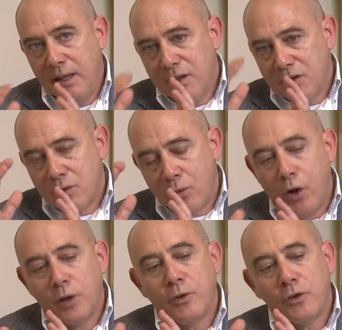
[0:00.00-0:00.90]
so
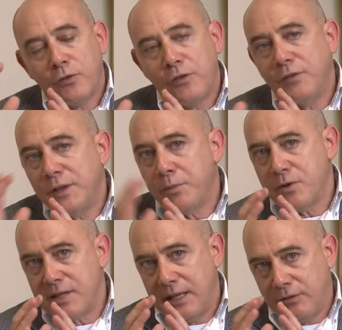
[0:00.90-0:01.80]
almost
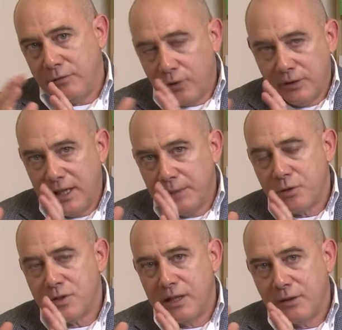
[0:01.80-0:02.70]
50%,
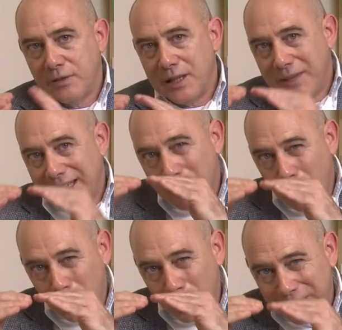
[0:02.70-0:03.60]
48% of them had
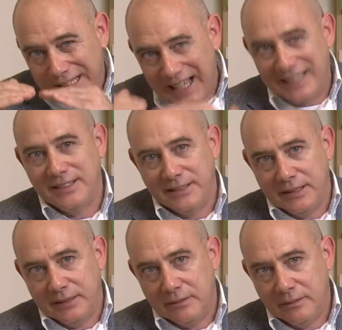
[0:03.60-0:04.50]
hemoglobin under
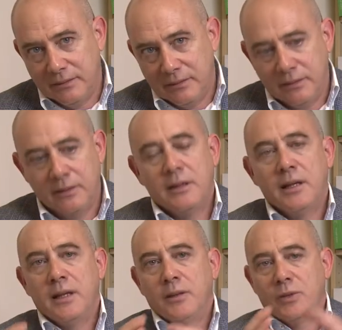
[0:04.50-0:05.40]
10.
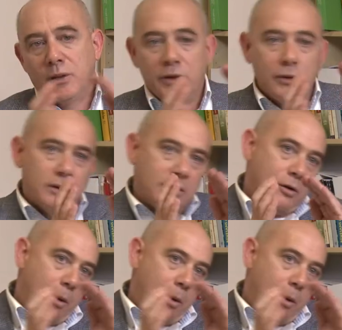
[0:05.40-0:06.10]
When we look,